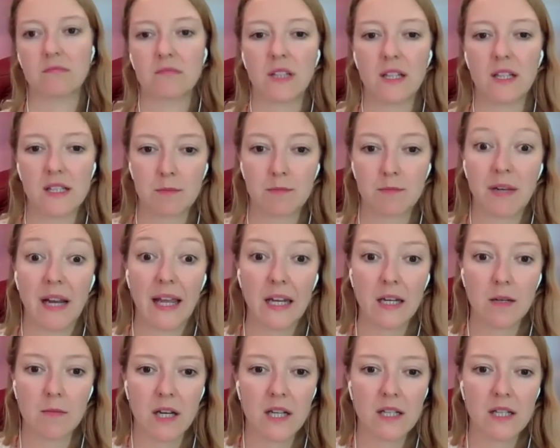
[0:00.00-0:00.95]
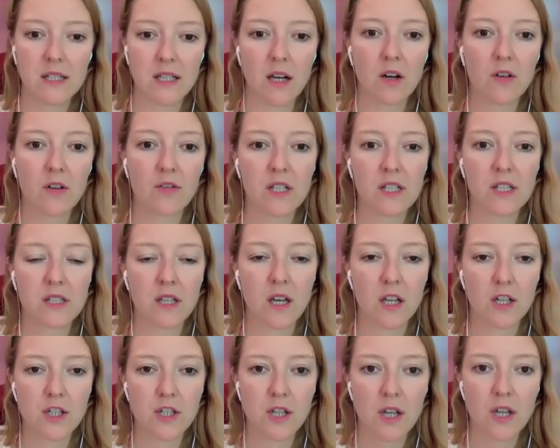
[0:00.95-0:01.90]
explain myself as
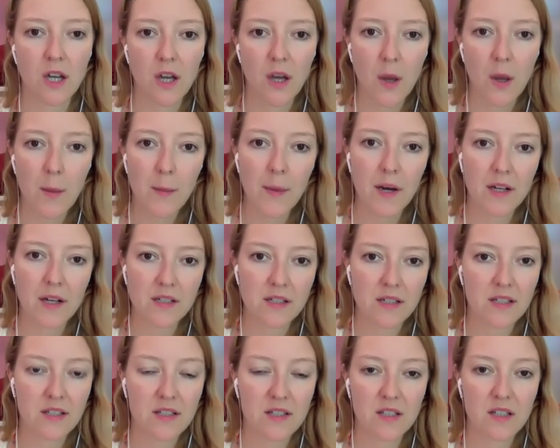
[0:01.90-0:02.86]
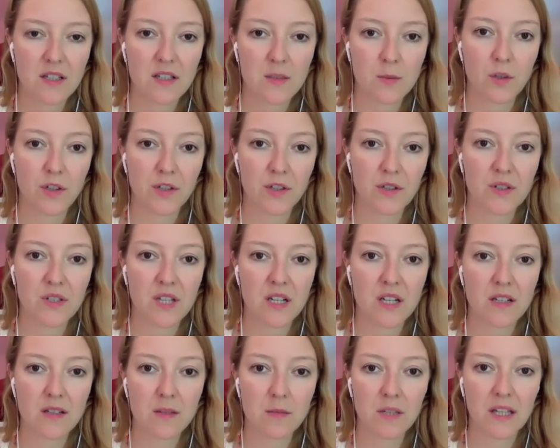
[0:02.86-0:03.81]
such. Yeah. But it's what you
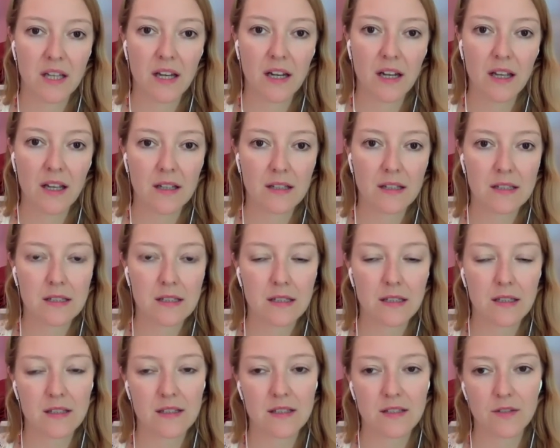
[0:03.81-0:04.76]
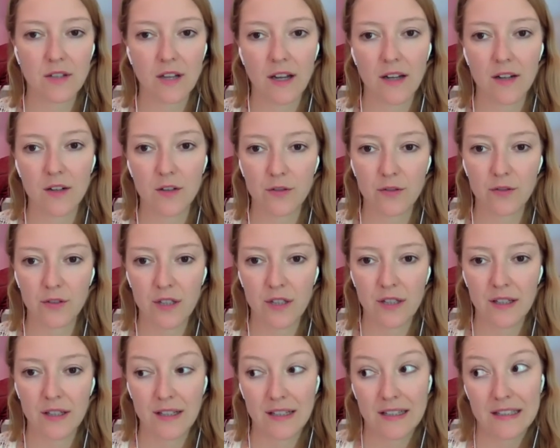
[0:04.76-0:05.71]
said in the beginning. It's kind of
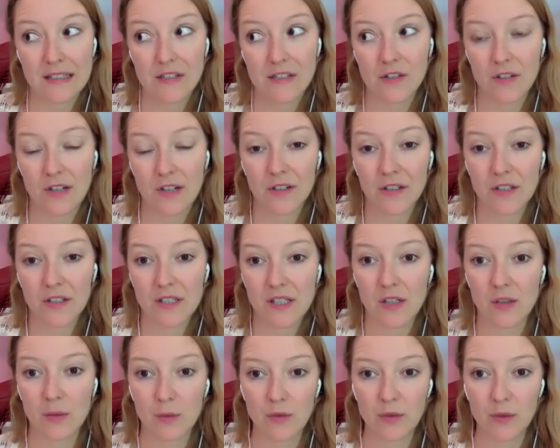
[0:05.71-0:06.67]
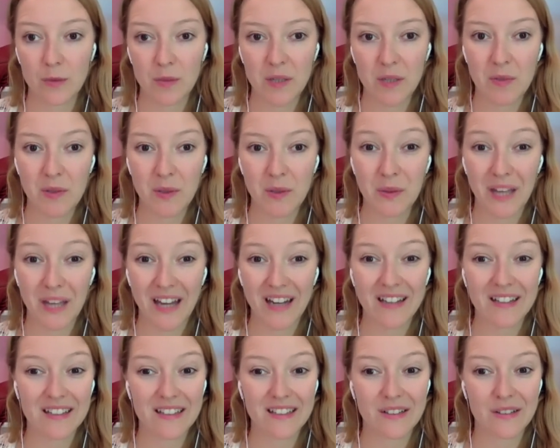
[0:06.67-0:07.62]
surround yourself with the people who get
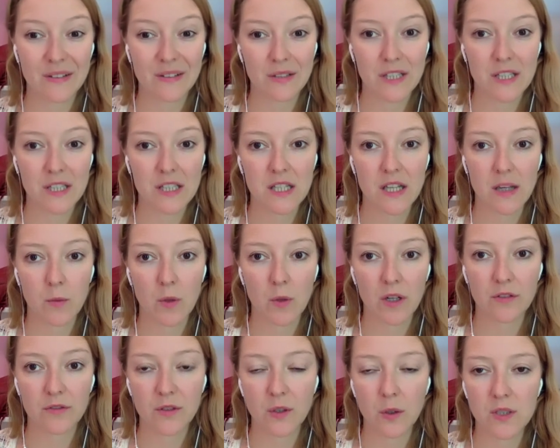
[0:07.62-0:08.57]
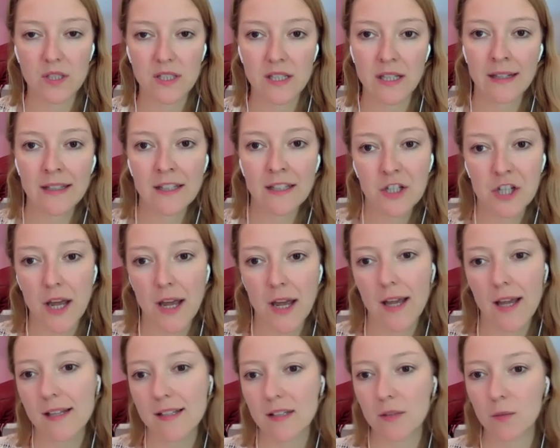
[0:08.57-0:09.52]
it. It's like one of those
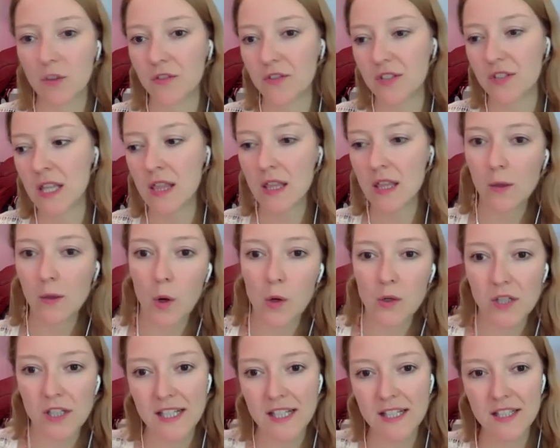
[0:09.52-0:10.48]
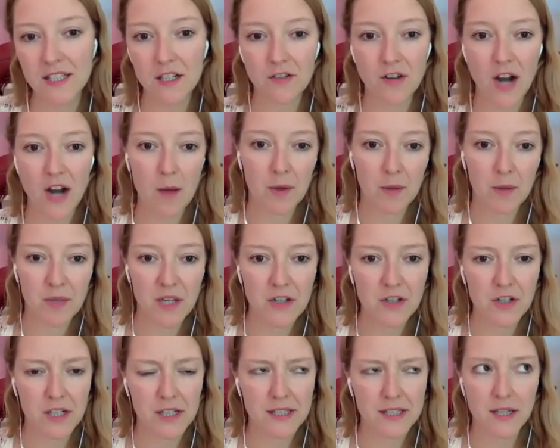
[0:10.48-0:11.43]
cliches, and we've seen the quote on Instagram and
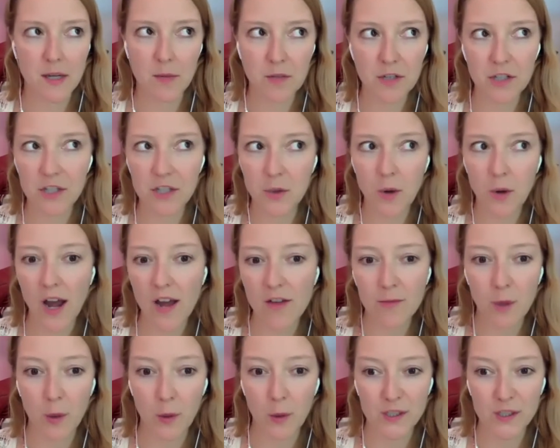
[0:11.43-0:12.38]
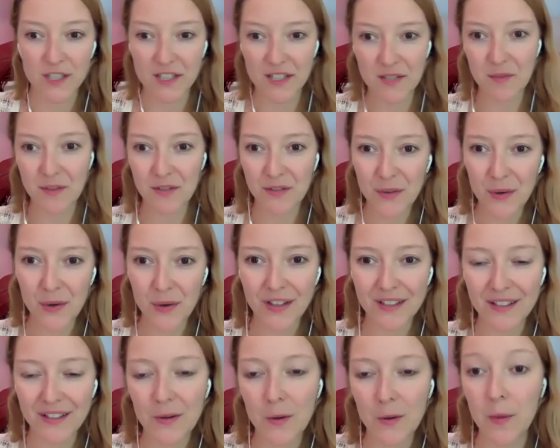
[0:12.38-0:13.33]
Pinterest, and I'm pretty sure I've posted it before,
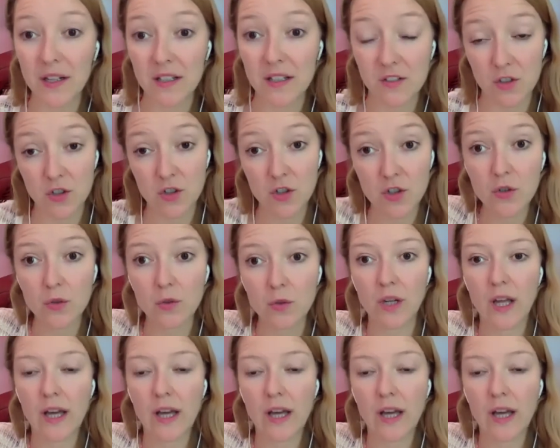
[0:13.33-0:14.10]
but it's true.